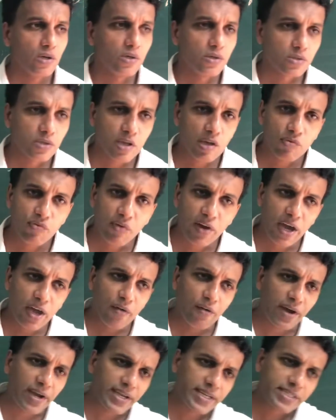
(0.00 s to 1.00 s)
So if I
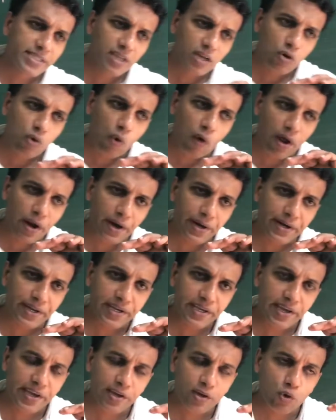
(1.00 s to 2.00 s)
write a quadratic
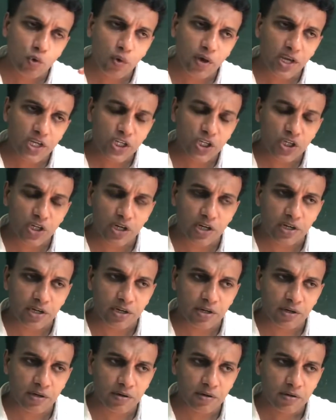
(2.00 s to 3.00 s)

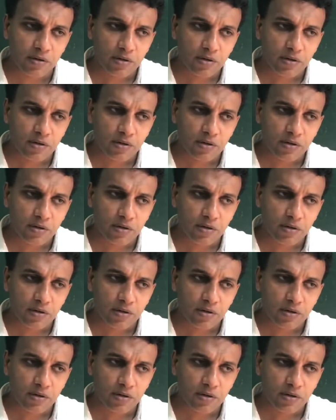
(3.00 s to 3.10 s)
equation,